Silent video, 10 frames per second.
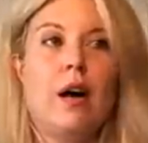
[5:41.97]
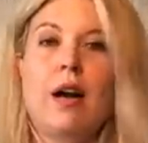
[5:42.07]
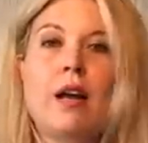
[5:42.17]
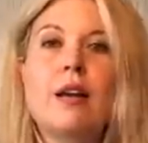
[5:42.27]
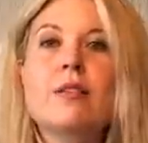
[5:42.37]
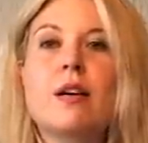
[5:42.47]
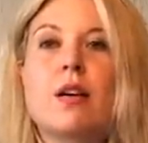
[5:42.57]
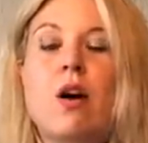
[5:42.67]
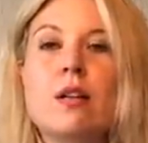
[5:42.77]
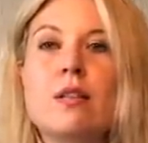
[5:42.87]
it's a
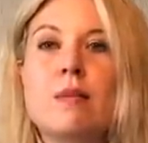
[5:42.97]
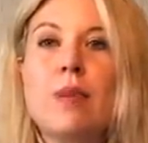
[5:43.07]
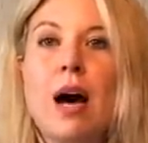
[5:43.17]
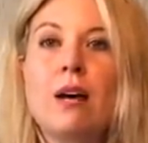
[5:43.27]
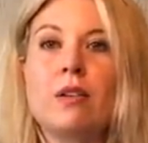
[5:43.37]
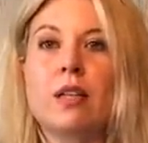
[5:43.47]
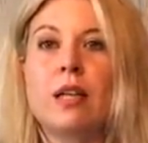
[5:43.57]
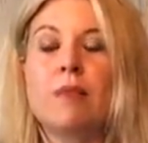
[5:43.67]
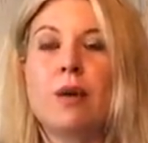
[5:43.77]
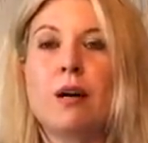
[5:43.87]
constant battle to
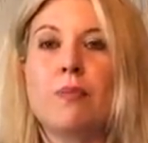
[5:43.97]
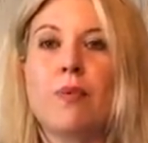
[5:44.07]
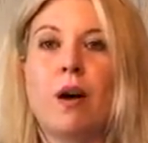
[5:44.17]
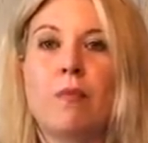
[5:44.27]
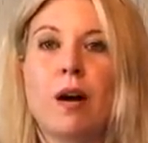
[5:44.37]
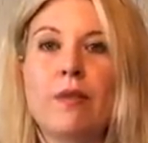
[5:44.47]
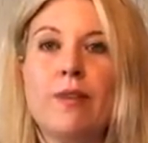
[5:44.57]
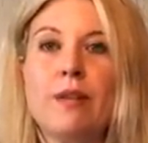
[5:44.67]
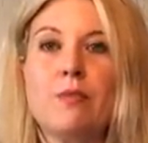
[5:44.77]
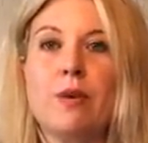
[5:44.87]
keep up on my
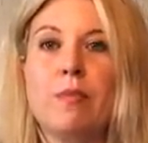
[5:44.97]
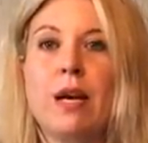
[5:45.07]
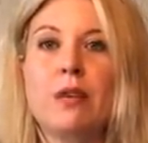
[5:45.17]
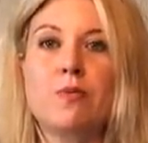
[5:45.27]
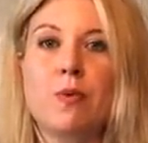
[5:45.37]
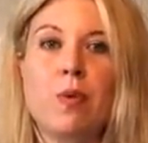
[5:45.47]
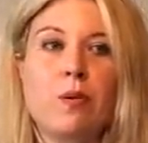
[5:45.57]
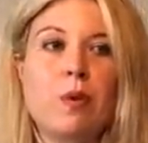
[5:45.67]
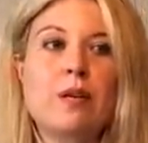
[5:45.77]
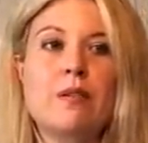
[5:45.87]
Facebook page, but
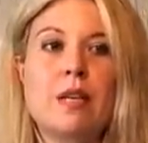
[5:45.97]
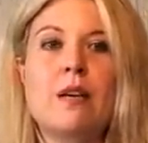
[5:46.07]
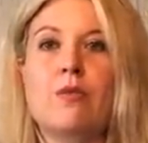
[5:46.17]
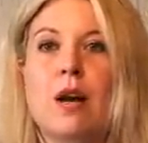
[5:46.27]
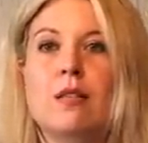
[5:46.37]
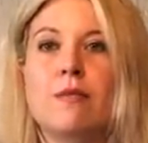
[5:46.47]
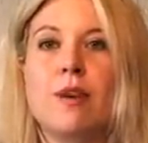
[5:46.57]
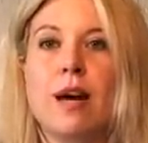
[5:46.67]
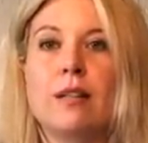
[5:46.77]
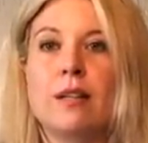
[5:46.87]
when we see threats of
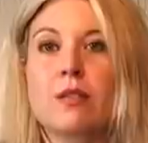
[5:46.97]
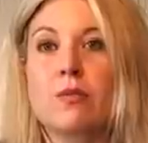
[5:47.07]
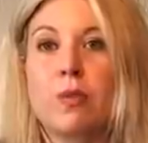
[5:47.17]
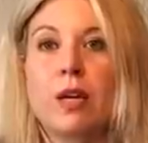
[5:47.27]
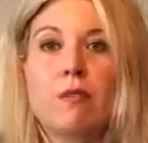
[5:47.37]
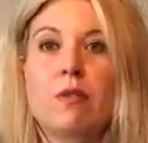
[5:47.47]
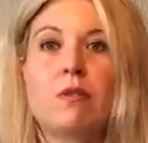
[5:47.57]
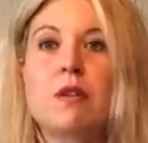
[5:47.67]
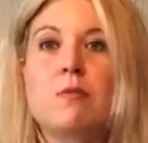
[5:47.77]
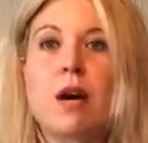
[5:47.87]
violence,
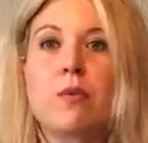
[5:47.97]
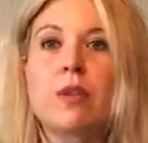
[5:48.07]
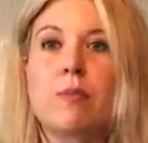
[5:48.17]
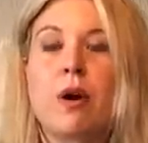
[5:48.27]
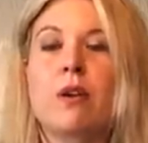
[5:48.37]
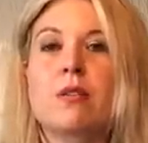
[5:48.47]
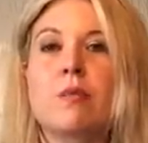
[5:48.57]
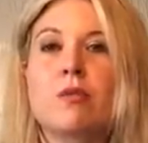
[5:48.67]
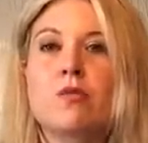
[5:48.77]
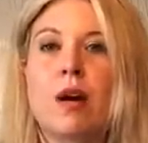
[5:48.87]
doesn't matter what the
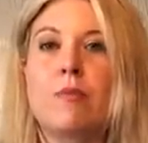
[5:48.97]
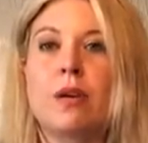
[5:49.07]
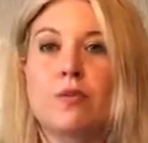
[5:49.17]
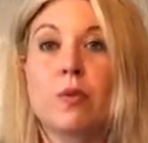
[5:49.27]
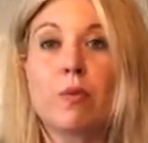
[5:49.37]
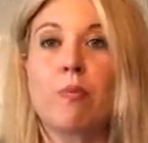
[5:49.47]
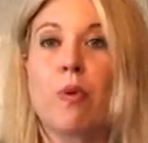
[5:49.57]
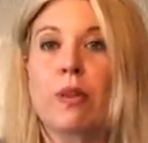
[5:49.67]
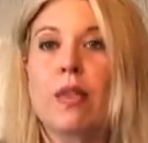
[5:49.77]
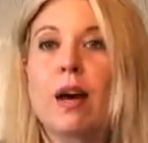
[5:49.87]
partisan stripe is, we
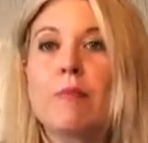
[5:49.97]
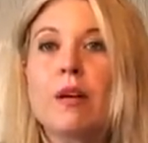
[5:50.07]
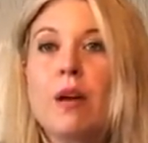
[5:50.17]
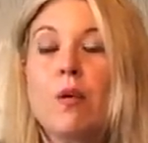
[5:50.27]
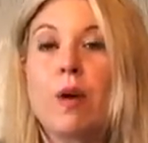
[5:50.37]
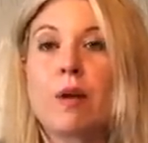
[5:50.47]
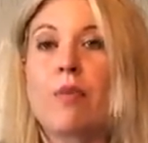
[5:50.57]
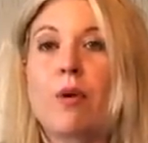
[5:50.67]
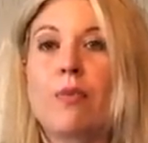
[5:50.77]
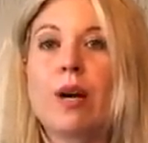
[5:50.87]
report them. When
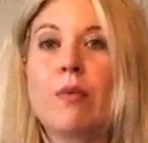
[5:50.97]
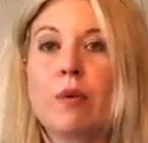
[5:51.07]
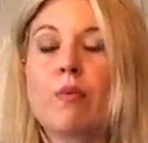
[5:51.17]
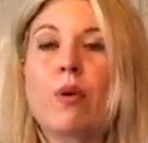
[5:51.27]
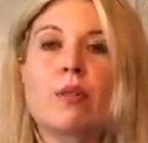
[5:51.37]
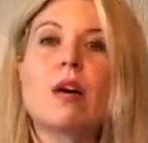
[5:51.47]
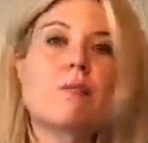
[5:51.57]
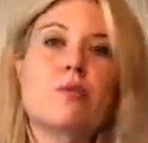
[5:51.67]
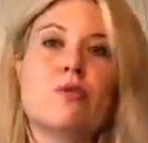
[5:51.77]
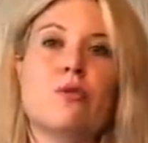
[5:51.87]
appropriate, we report
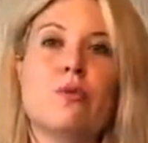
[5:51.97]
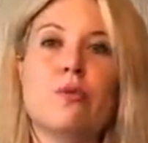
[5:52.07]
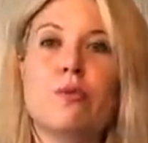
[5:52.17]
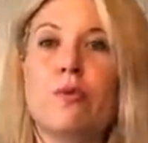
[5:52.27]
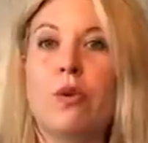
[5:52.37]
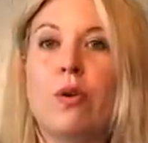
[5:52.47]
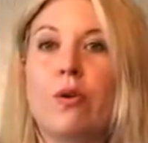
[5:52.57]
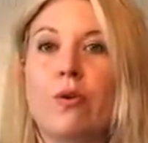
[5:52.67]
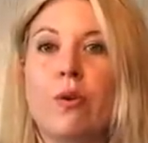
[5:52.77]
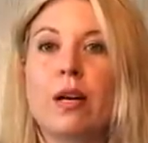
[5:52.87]
them to local
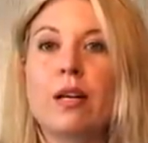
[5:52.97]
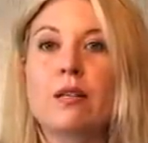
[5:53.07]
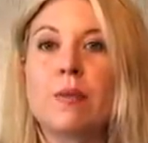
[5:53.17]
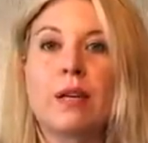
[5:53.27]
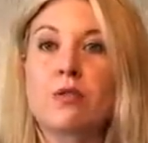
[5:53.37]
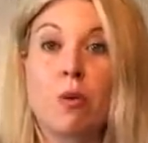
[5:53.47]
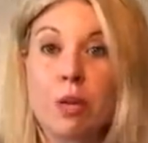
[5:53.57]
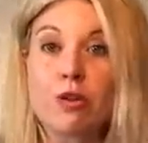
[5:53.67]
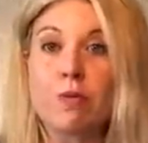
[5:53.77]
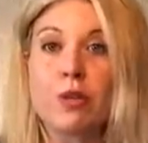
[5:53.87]
authorities, because
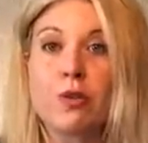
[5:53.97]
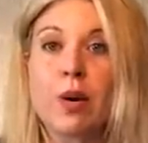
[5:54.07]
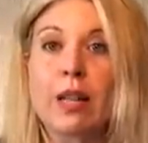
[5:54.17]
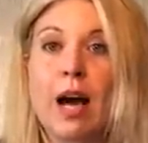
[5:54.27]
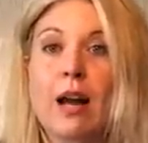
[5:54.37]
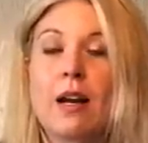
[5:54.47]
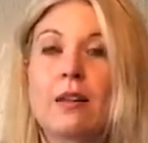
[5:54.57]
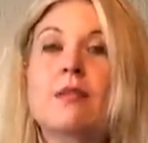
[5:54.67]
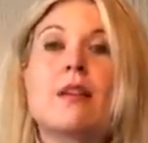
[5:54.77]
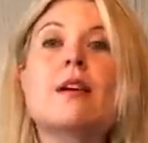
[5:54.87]
nobody should be doing that. And
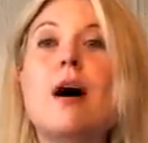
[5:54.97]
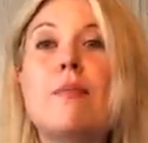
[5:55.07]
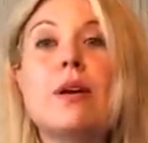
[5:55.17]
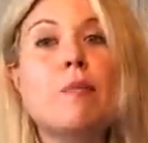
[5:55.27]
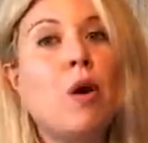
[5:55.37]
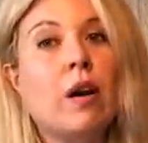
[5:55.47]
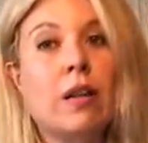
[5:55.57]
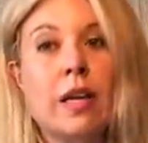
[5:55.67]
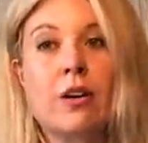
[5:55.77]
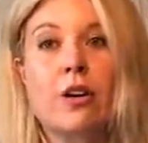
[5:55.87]
it's incumbent
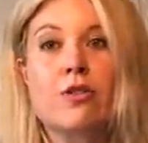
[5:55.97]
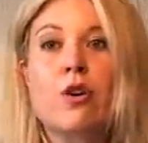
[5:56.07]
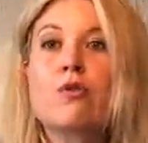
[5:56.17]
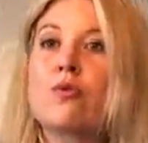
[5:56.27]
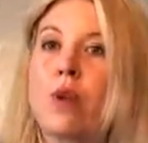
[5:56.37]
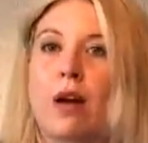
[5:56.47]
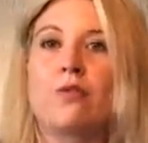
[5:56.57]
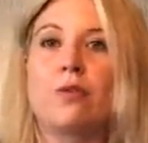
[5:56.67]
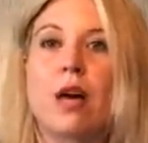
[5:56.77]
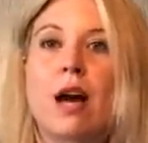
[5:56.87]
upon leaders to
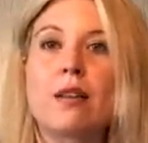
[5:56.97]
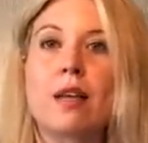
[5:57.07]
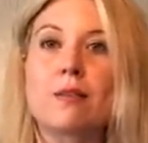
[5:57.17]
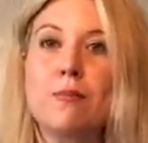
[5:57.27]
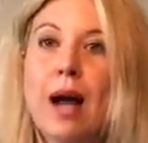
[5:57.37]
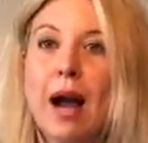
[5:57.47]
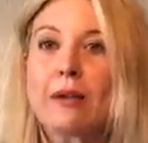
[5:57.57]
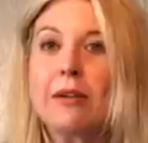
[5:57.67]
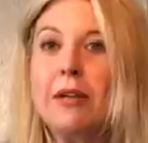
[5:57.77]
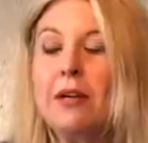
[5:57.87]
not do that. That's bad.